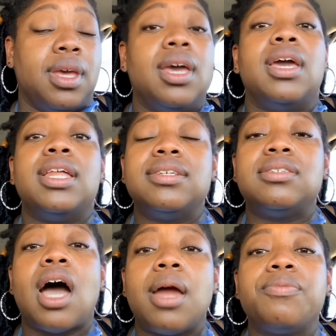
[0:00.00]
It is
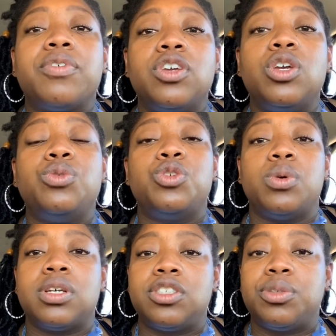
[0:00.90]
time for you to
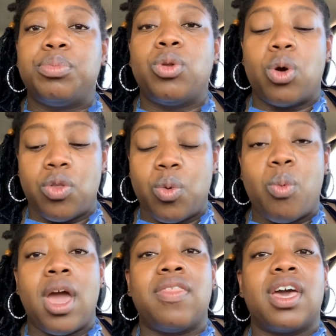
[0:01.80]
explore the
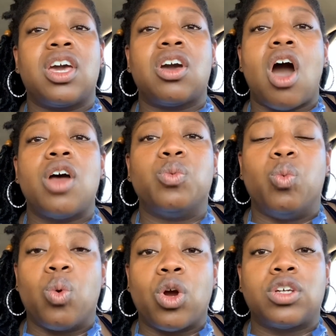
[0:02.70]
way that God
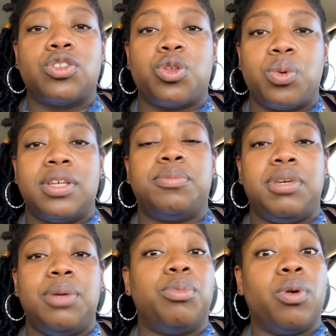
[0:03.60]
works through his
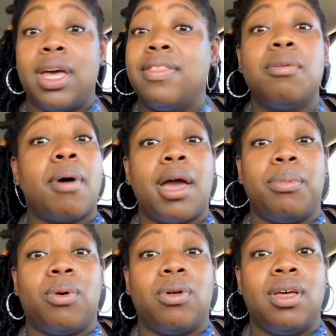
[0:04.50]
people in the
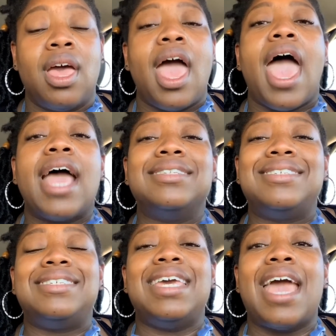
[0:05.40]
Bible and
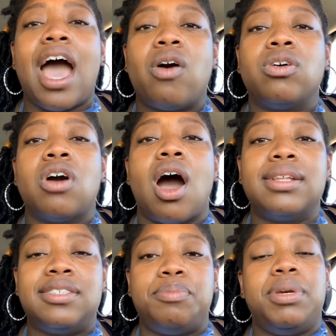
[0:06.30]
see how
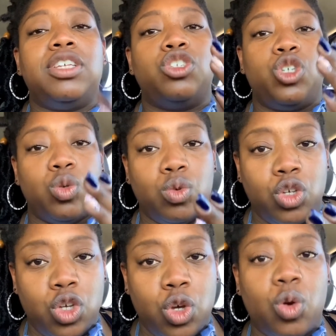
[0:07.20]
God speaks to
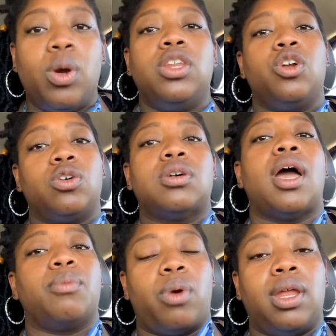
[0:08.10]
you in your
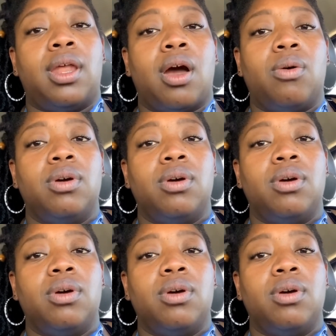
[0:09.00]
time right now.